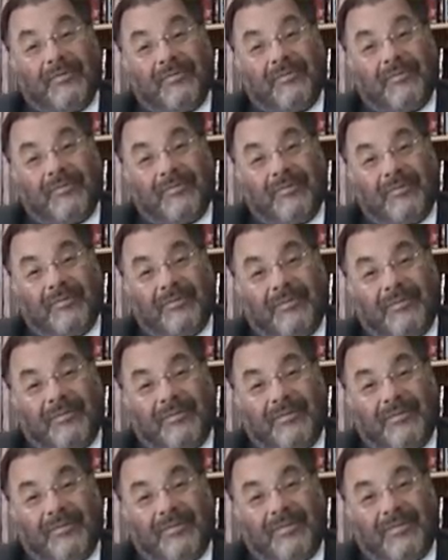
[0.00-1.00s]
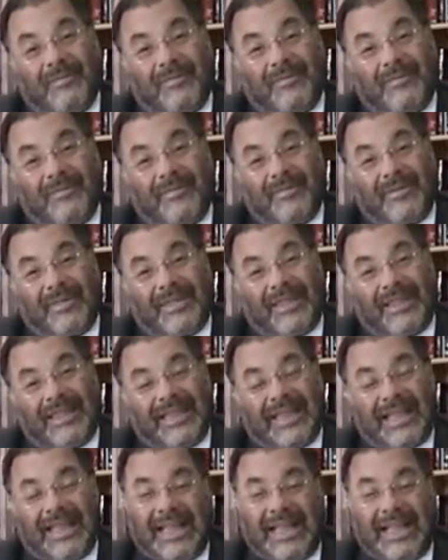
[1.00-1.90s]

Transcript: Nothing is said.